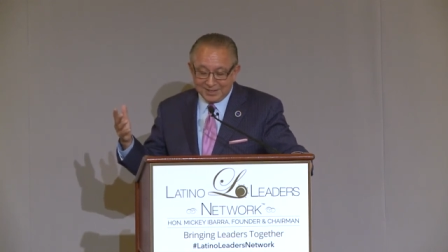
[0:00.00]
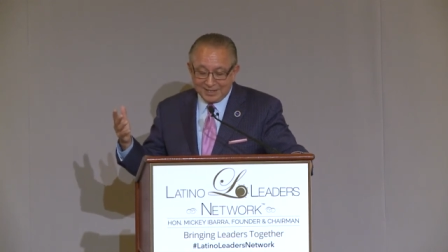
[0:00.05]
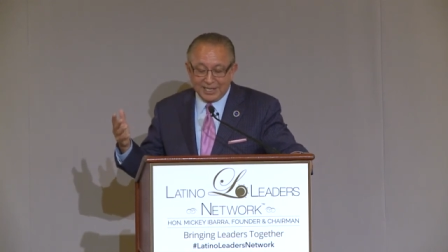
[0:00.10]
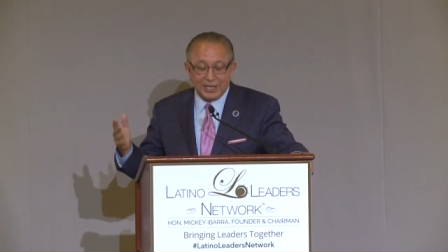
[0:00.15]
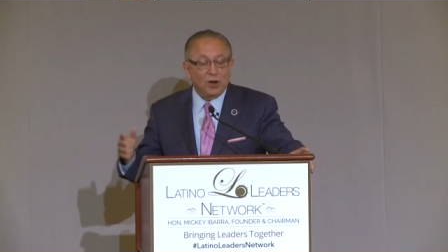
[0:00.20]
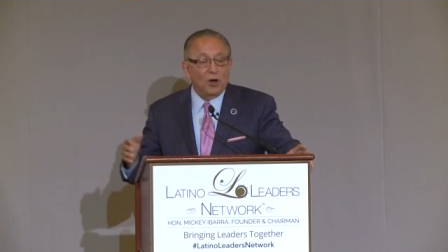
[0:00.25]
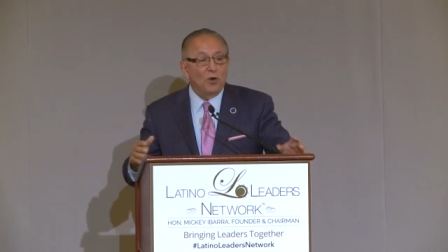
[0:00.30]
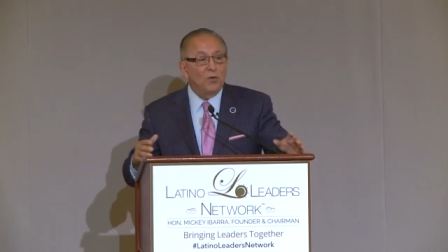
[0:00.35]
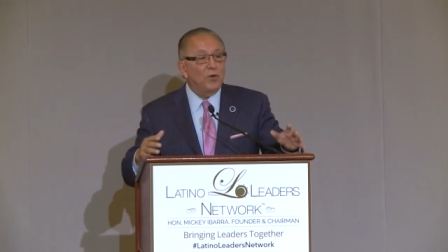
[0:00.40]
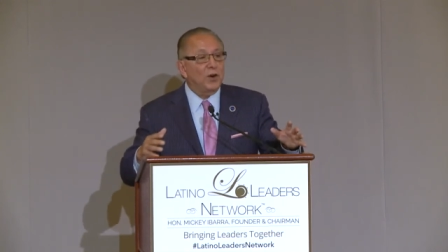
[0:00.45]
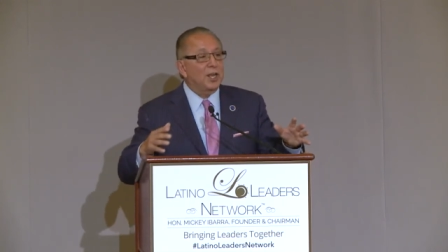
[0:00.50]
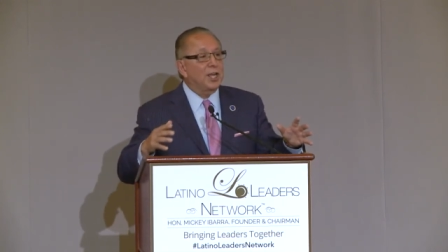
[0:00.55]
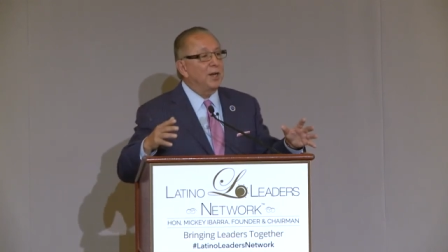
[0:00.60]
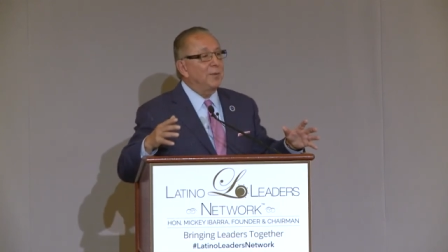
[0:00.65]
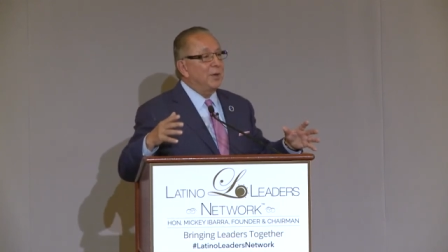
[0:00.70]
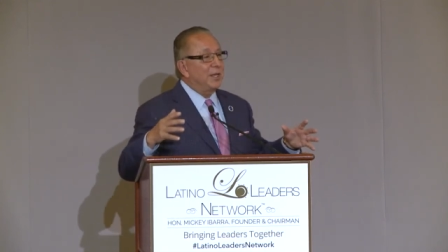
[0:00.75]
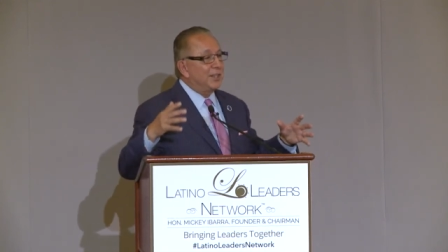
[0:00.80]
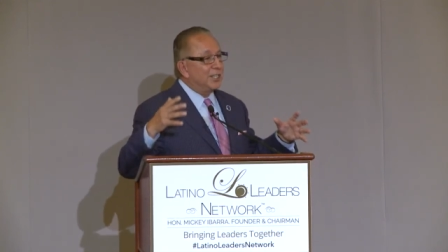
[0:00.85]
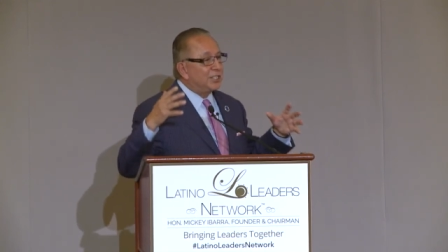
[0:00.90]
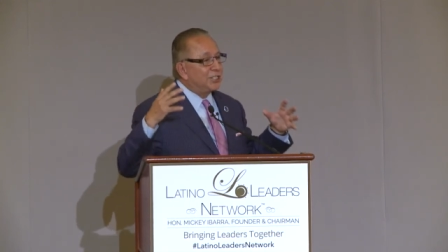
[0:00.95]
in
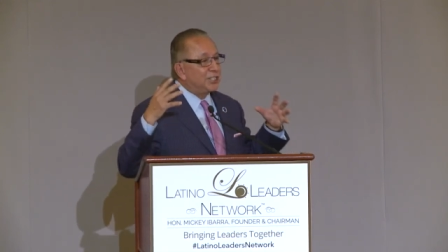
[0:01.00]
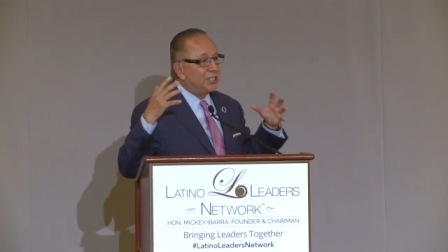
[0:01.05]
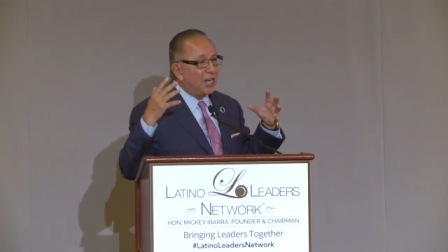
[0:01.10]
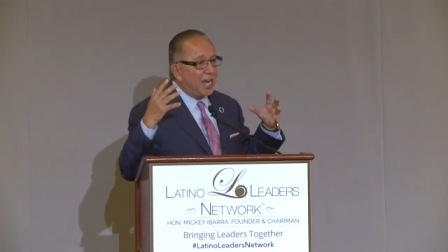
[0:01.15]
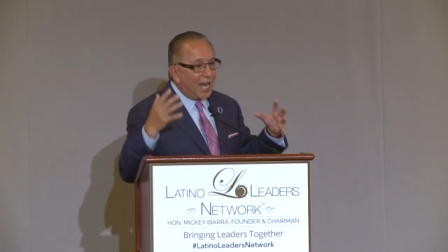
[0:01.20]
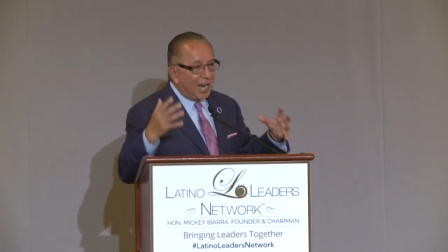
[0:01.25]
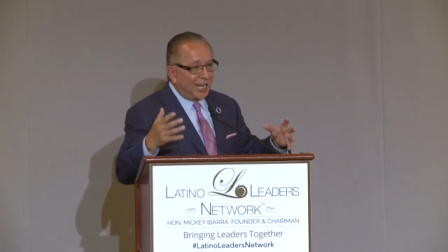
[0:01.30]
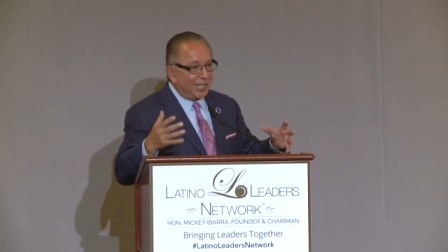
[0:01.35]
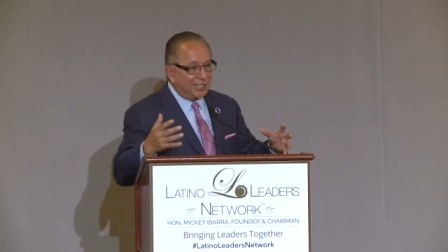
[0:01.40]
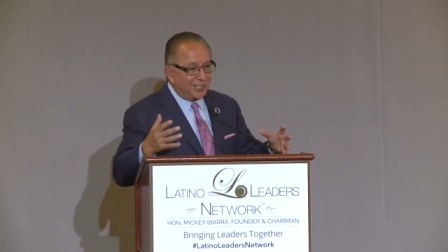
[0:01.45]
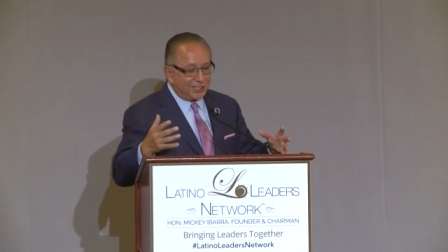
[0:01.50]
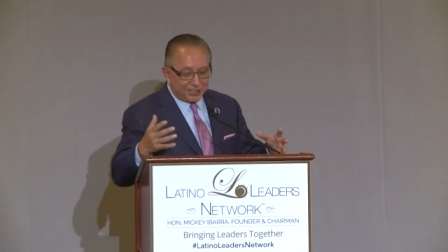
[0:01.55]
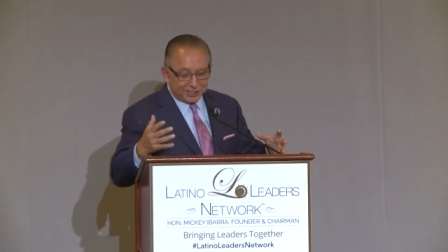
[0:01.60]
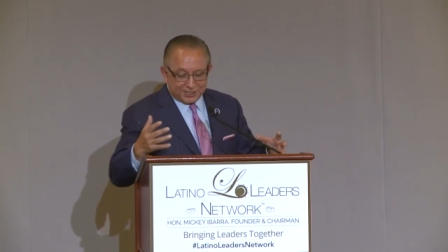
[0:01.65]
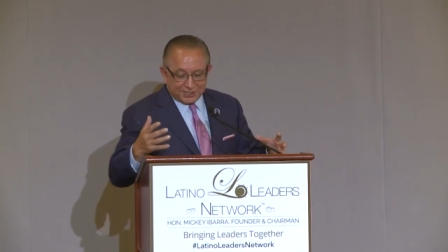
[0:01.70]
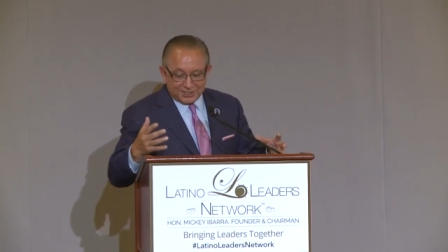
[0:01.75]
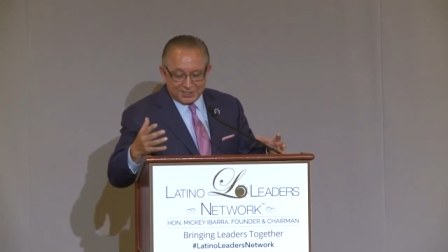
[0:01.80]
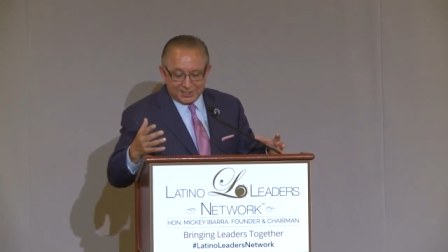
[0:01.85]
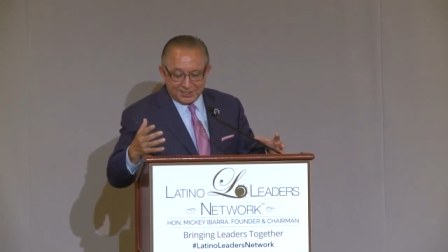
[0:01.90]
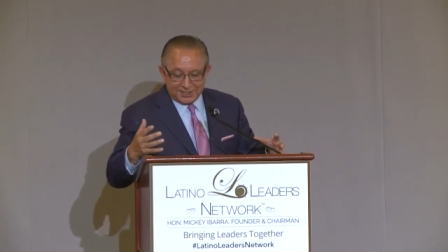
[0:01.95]
overcoming the
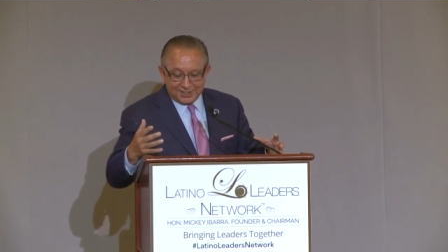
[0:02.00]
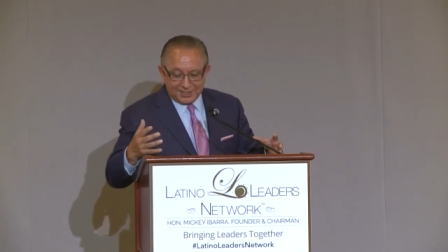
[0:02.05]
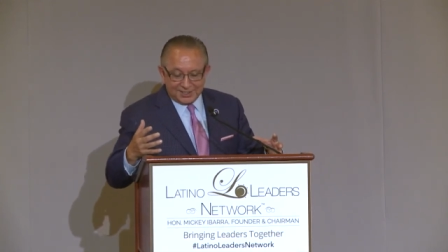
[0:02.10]
challenges